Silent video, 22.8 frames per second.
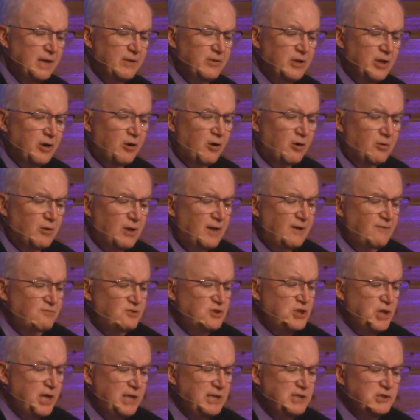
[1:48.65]
then our love
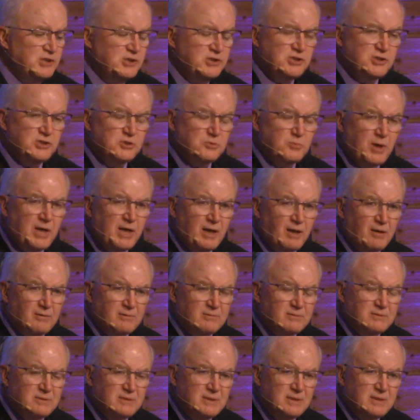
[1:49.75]
changes as well.